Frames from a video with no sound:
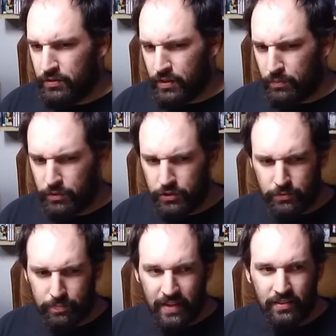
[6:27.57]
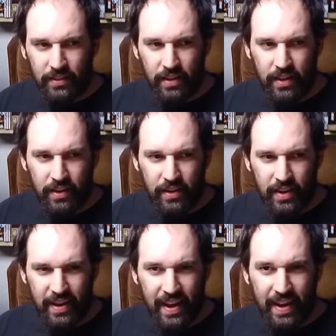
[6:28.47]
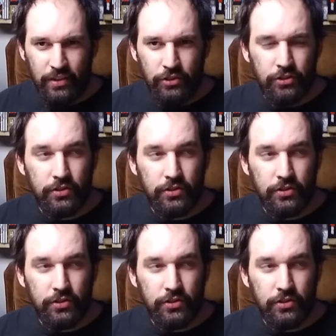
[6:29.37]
Some were just basic like I